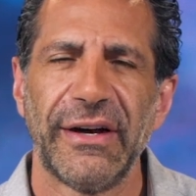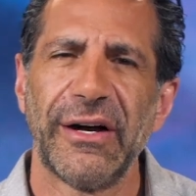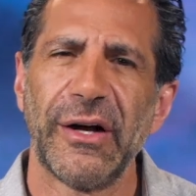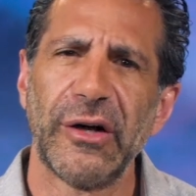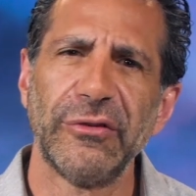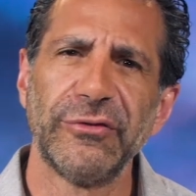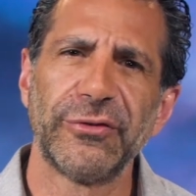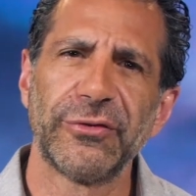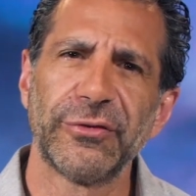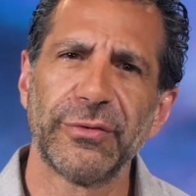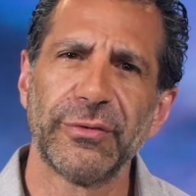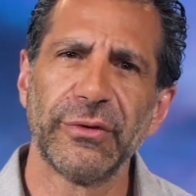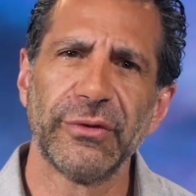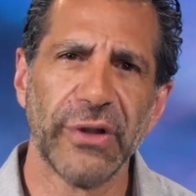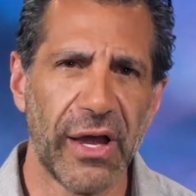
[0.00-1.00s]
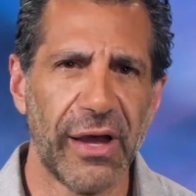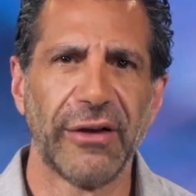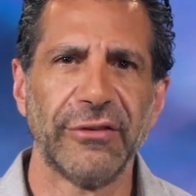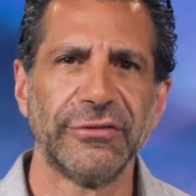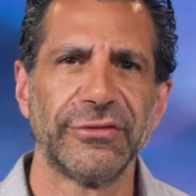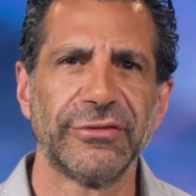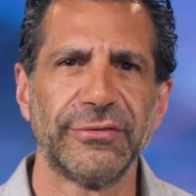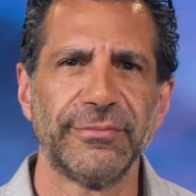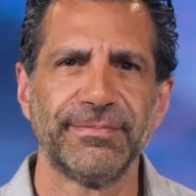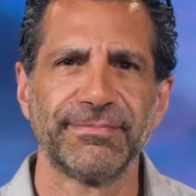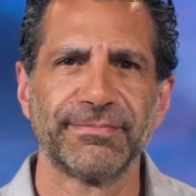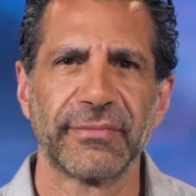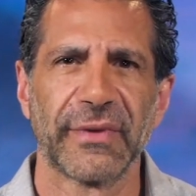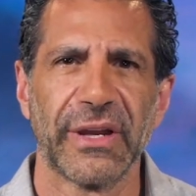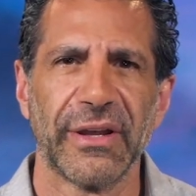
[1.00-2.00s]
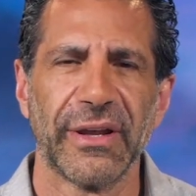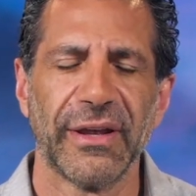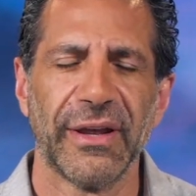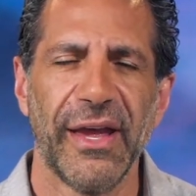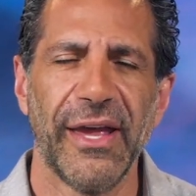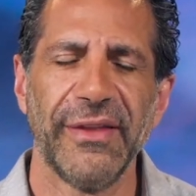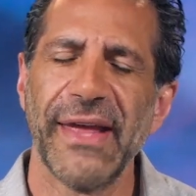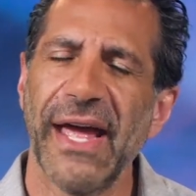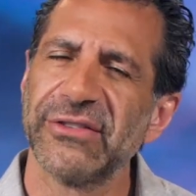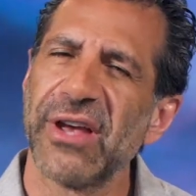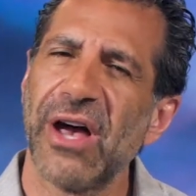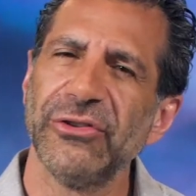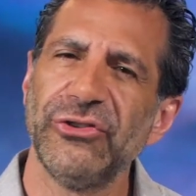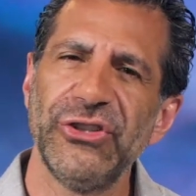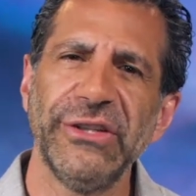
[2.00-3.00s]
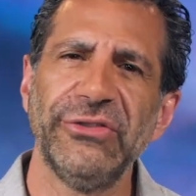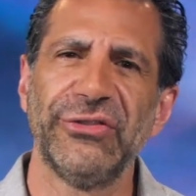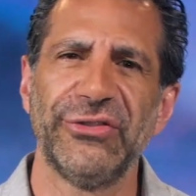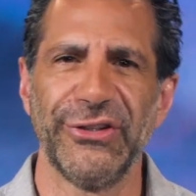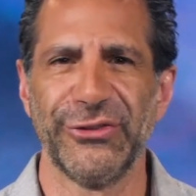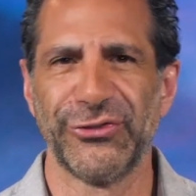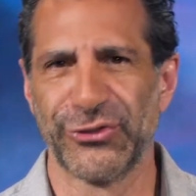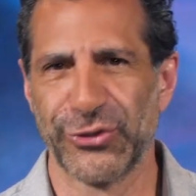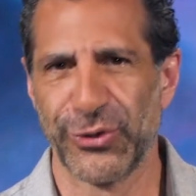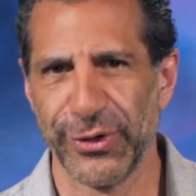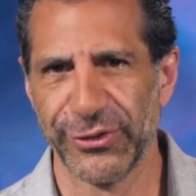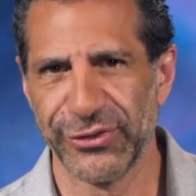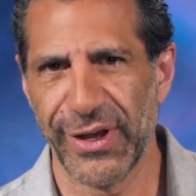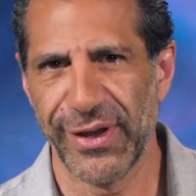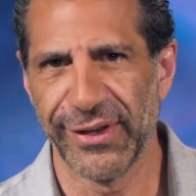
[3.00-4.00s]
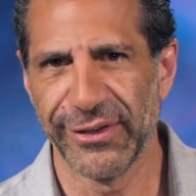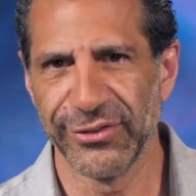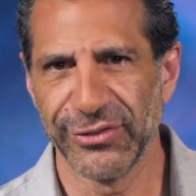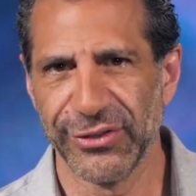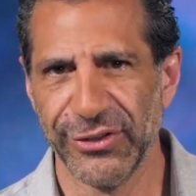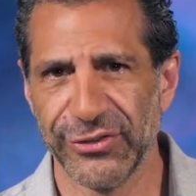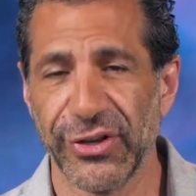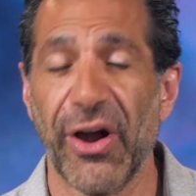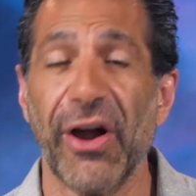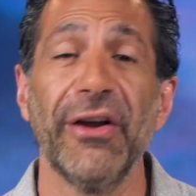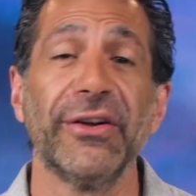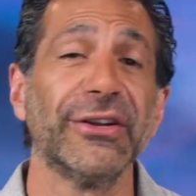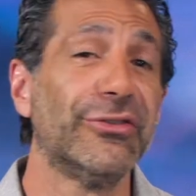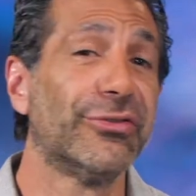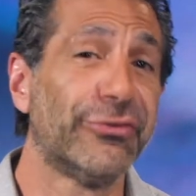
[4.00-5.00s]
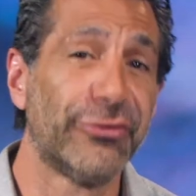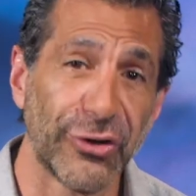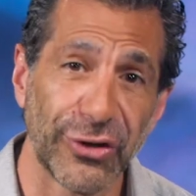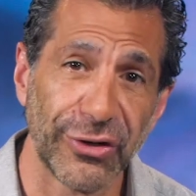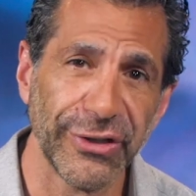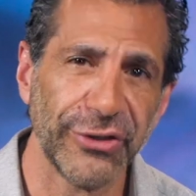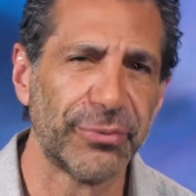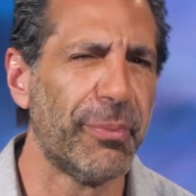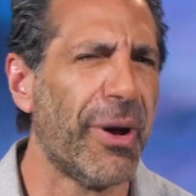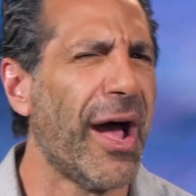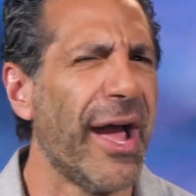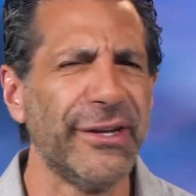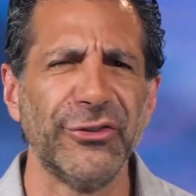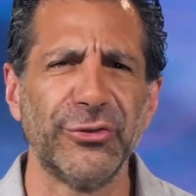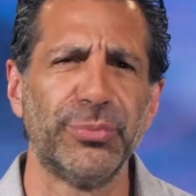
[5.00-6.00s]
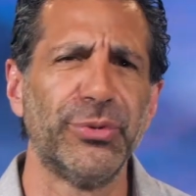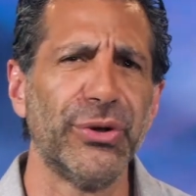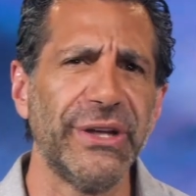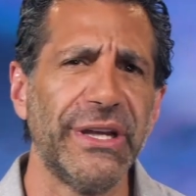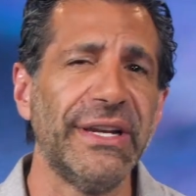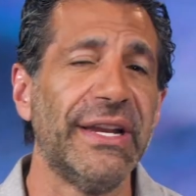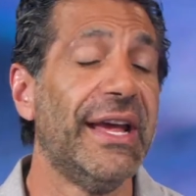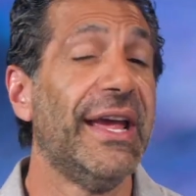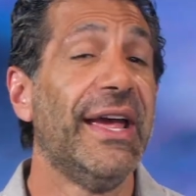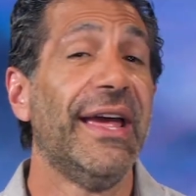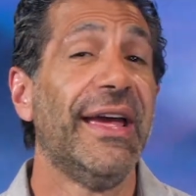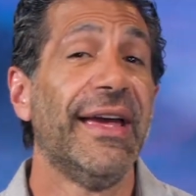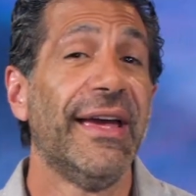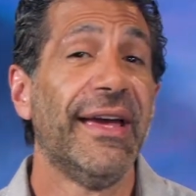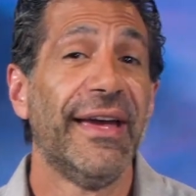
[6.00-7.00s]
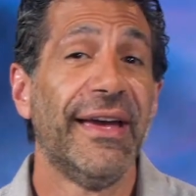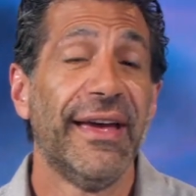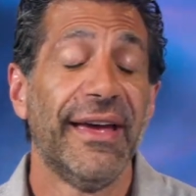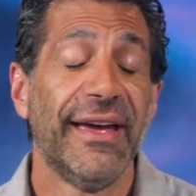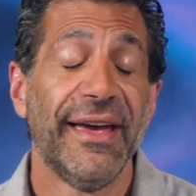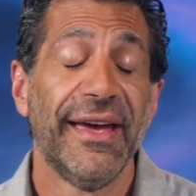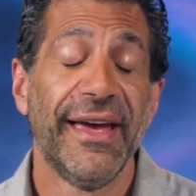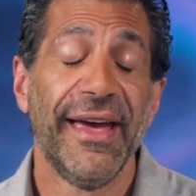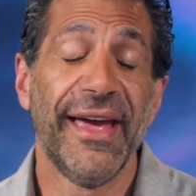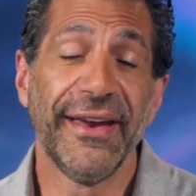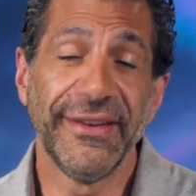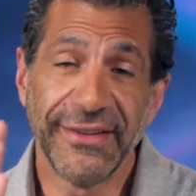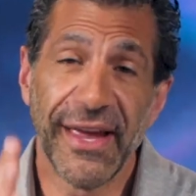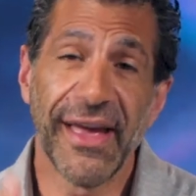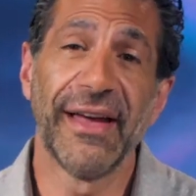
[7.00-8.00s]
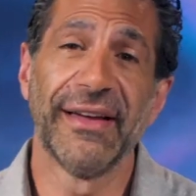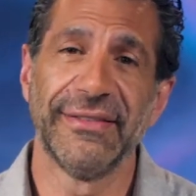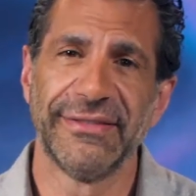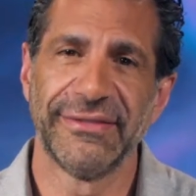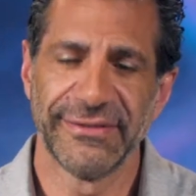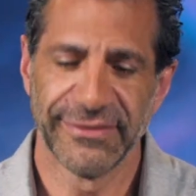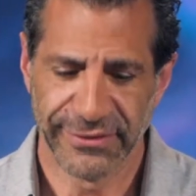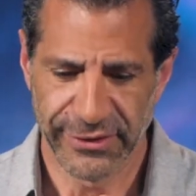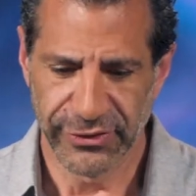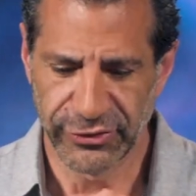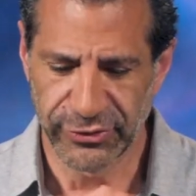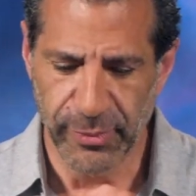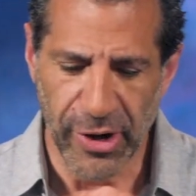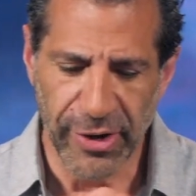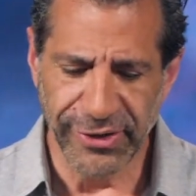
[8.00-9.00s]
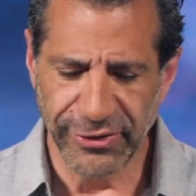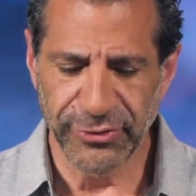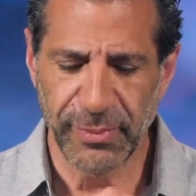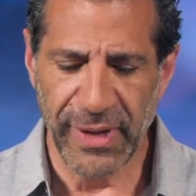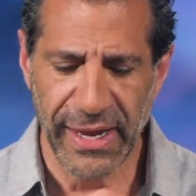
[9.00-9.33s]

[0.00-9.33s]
of love. And that's how Jesus is towards us. His heart is full. His mind is brilliant. And yet, the smartest